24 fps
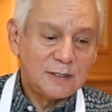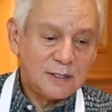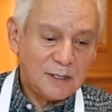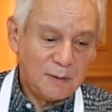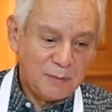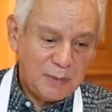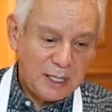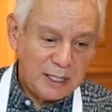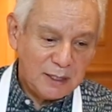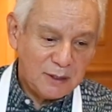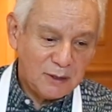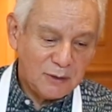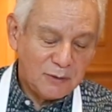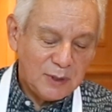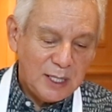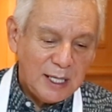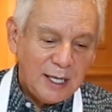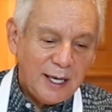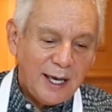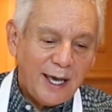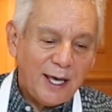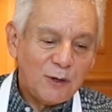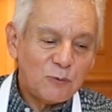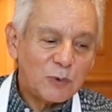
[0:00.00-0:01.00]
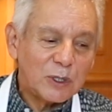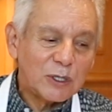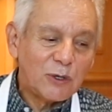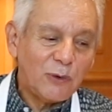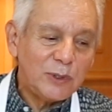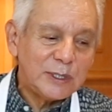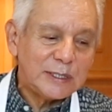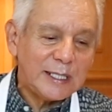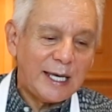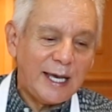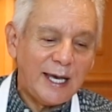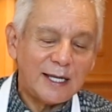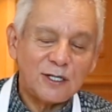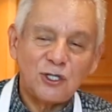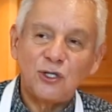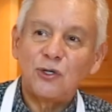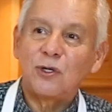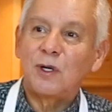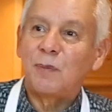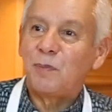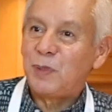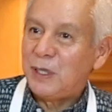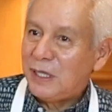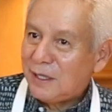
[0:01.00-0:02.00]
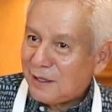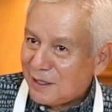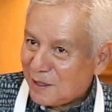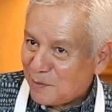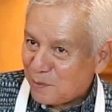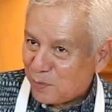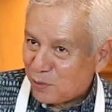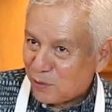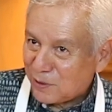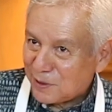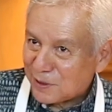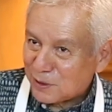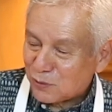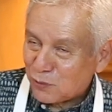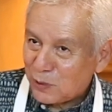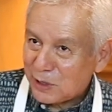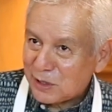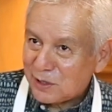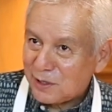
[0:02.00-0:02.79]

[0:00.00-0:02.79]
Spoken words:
tomato, and we're going to add European imports,